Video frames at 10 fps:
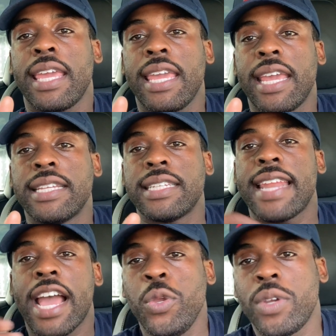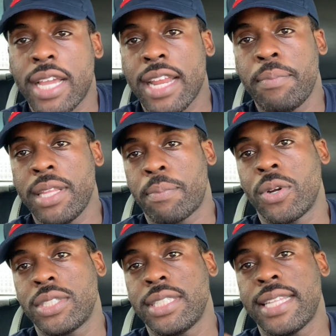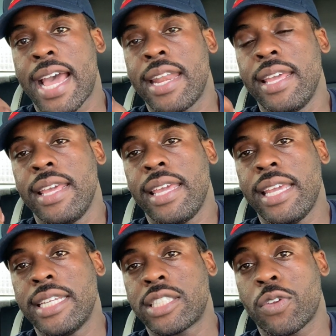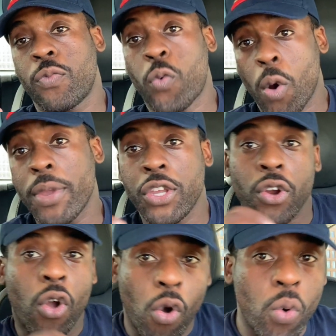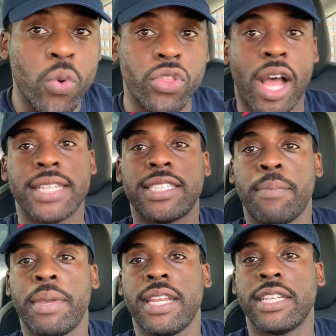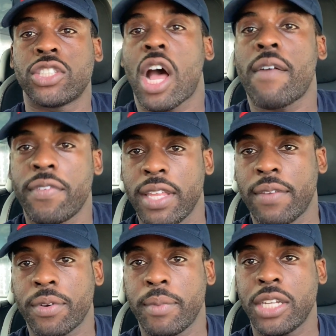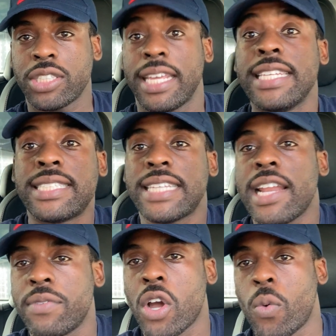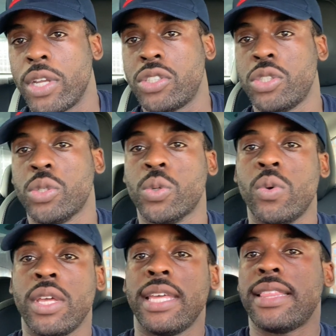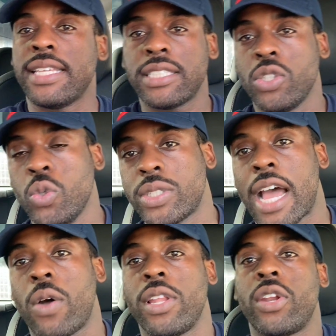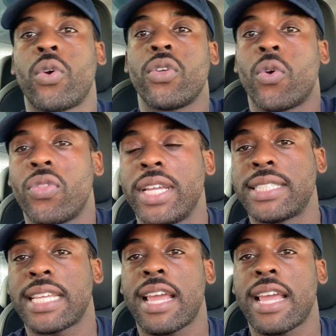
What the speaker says: And now you can kind of be the person that is forming your own thoughts and opinions off of the information instead of going to this news outlet or this